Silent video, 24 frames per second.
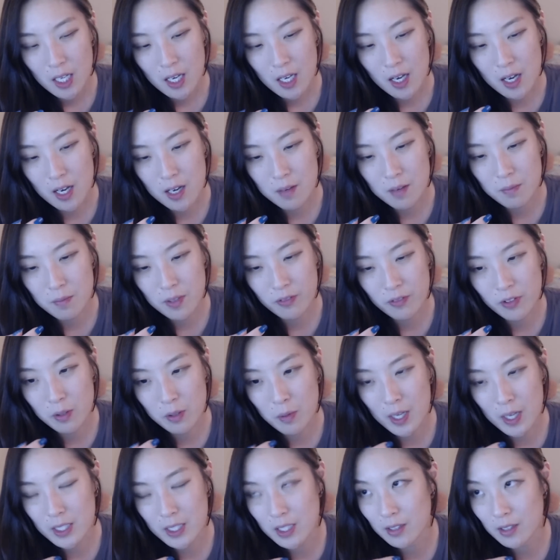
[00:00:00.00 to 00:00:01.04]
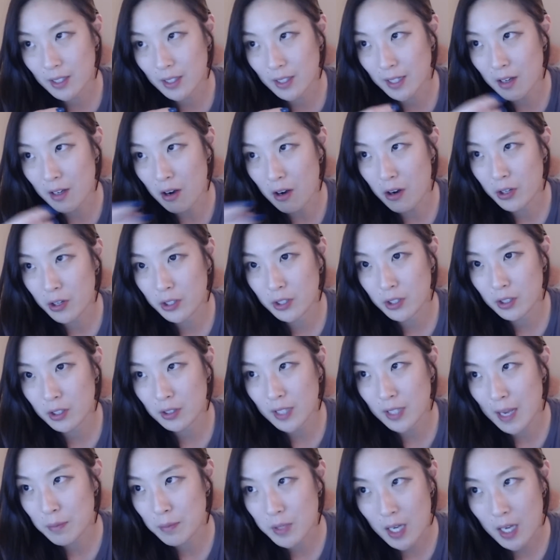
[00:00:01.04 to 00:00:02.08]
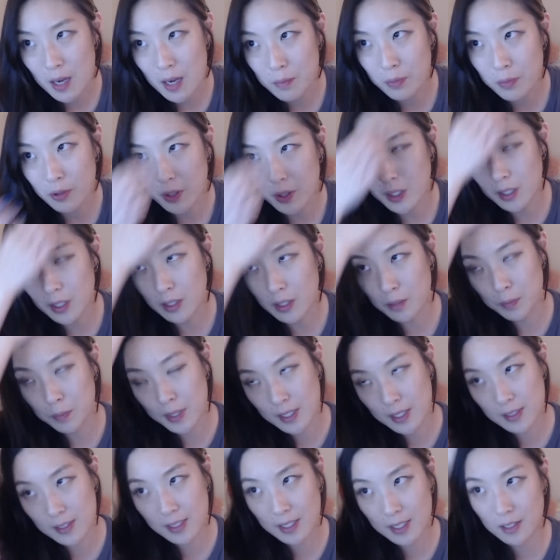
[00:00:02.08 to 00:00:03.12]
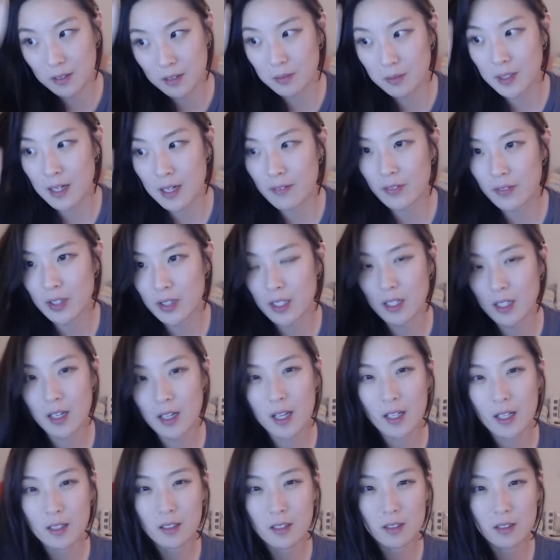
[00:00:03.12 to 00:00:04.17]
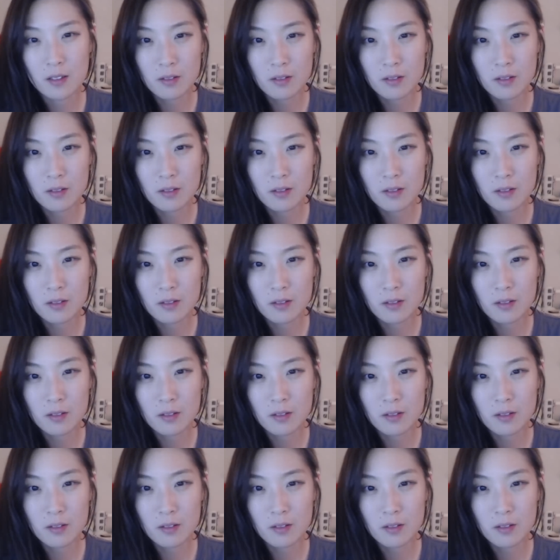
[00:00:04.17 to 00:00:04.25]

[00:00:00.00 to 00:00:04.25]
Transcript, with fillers: um, if you watch it like on your laptop or your PC or whatever. And